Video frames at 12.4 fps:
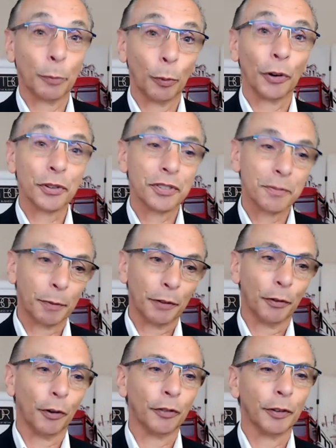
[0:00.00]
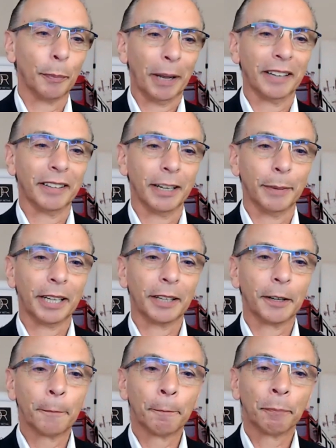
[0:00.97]
as it was before the
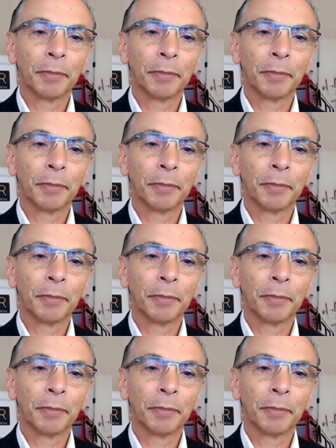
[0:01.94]
pandemic?